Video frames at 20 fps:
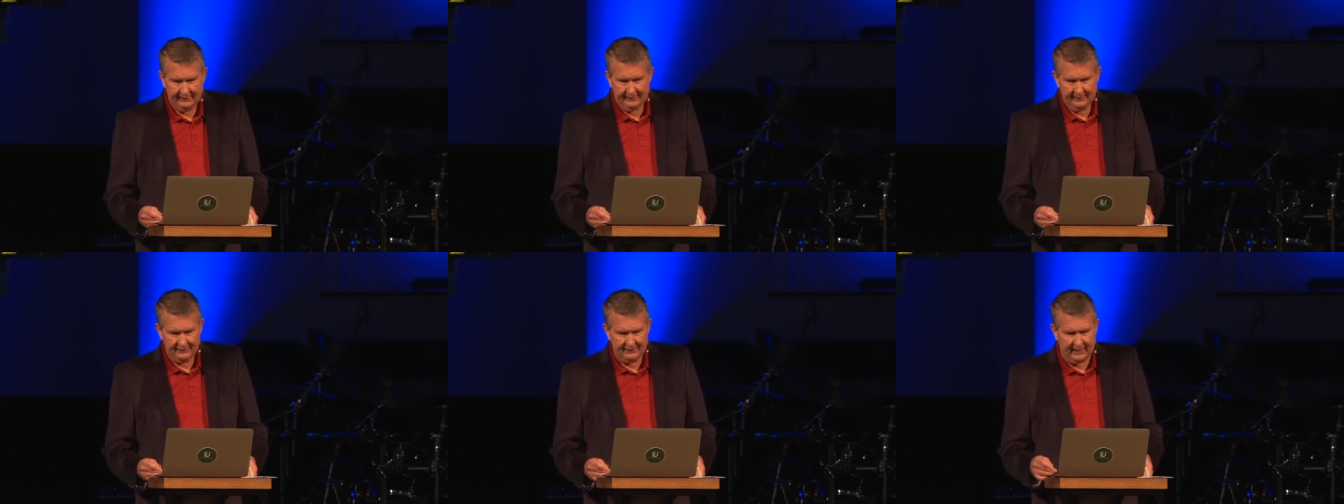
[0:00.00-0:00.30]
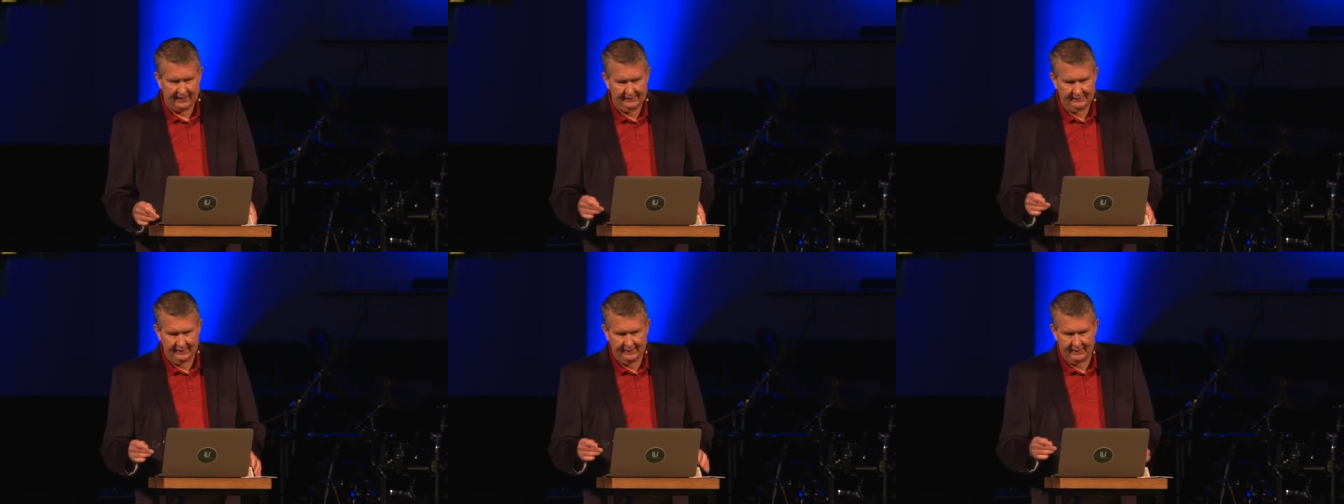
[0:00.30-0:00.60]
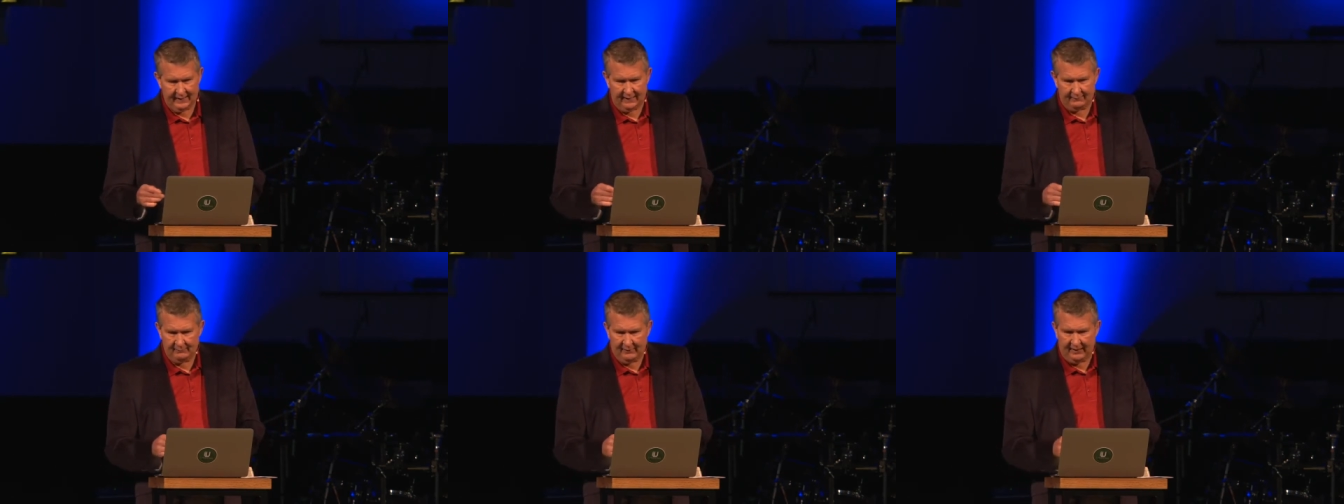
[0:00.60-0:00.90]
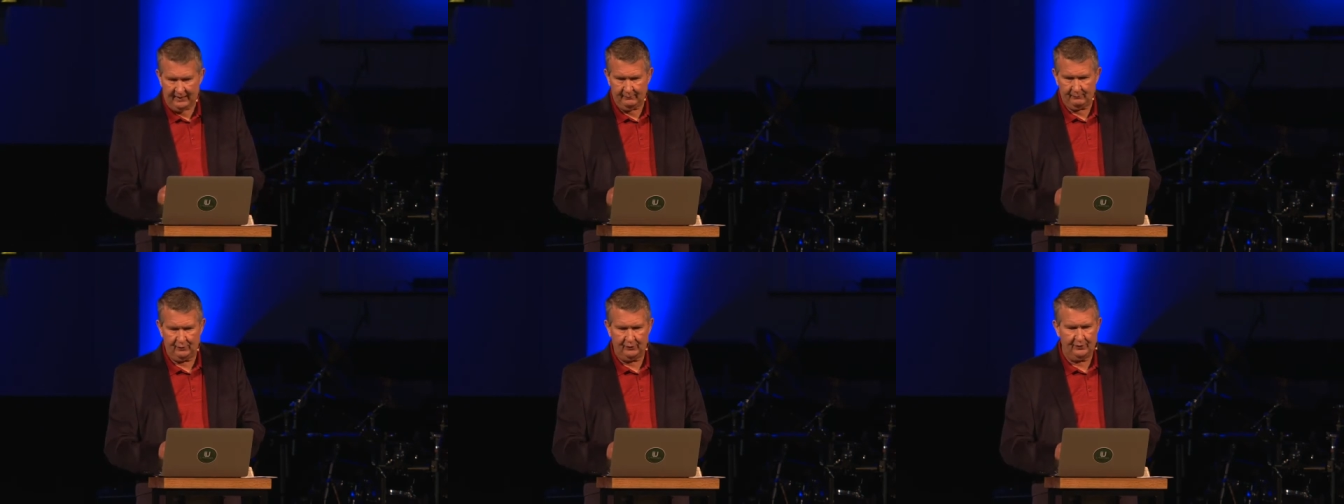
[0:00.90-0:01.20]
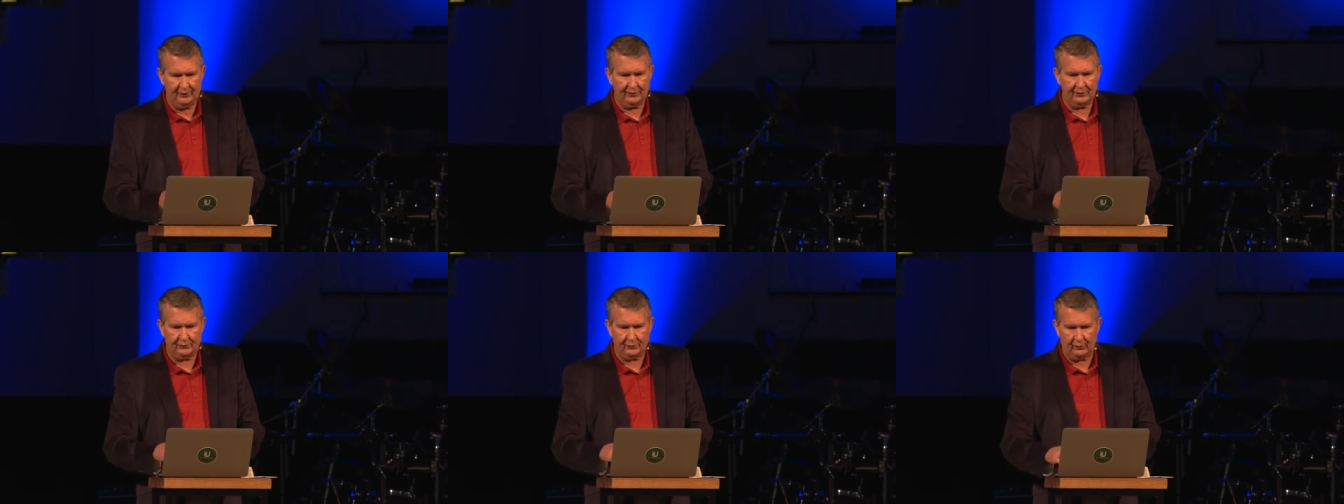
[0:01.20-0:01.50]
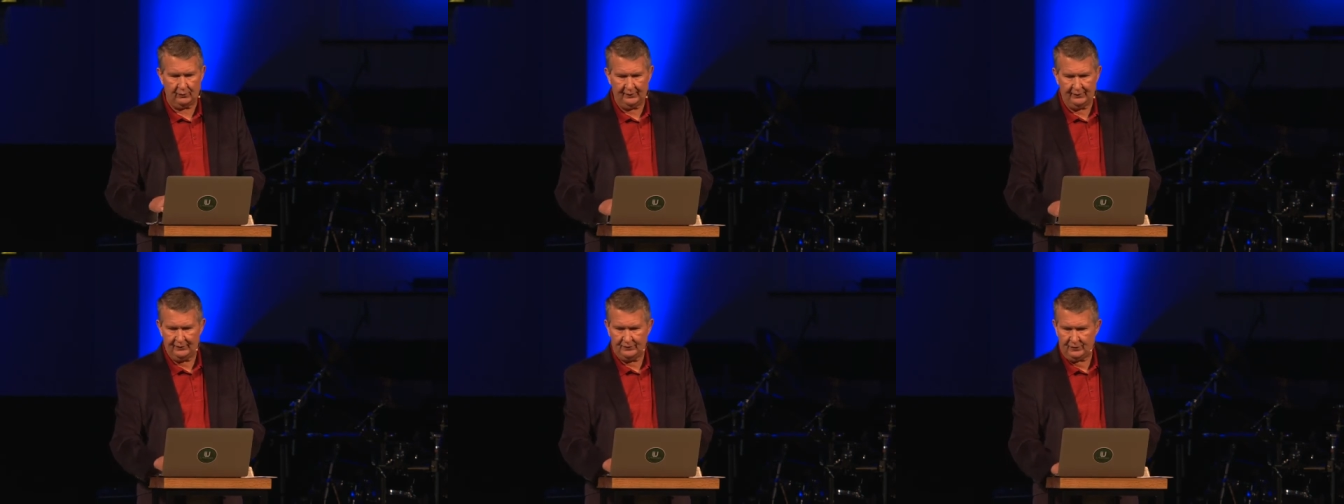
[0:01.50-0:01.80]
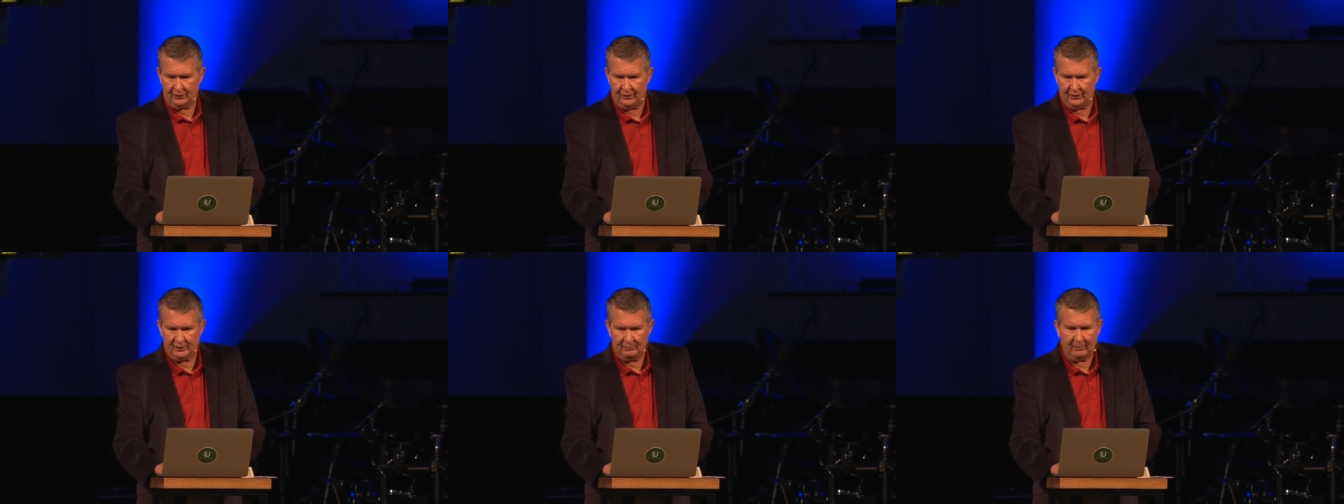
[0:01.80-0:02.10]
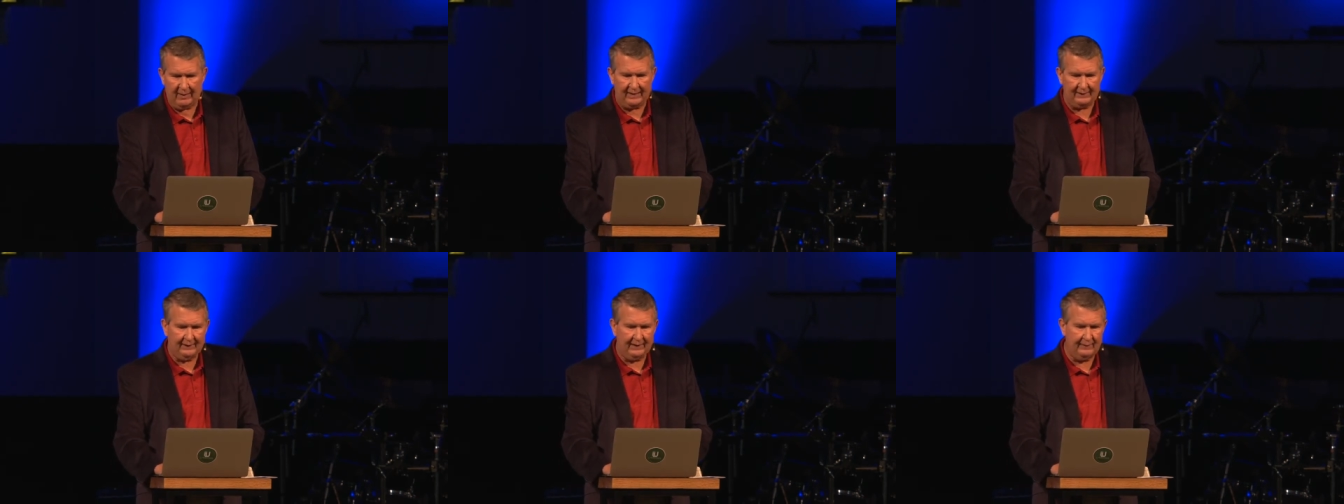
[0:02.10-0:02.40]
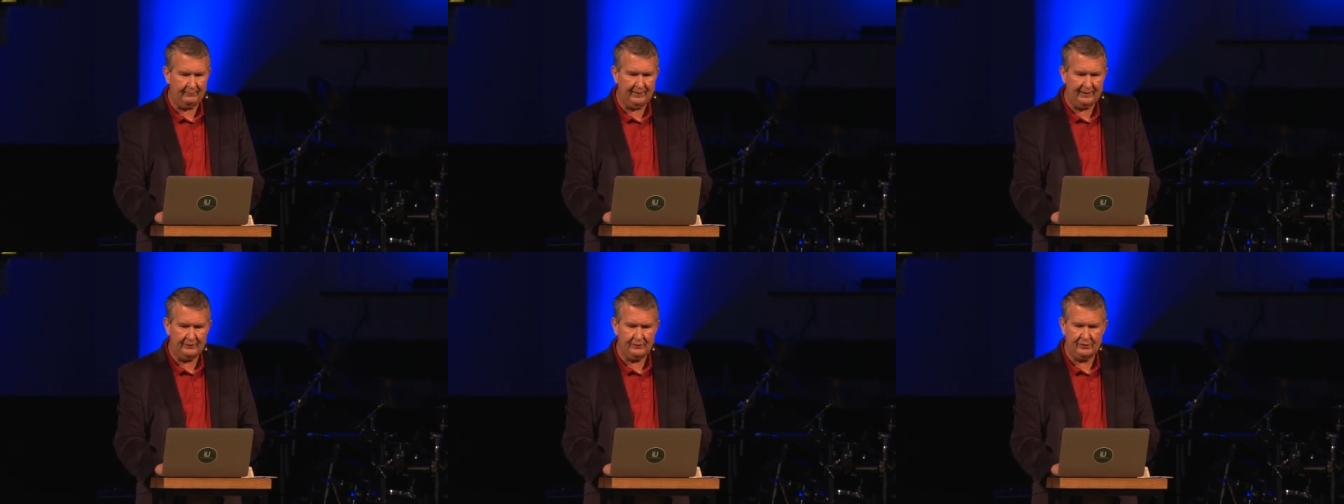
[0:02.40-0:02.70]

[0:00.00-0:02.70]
Satan had not been able to destroy the church by coming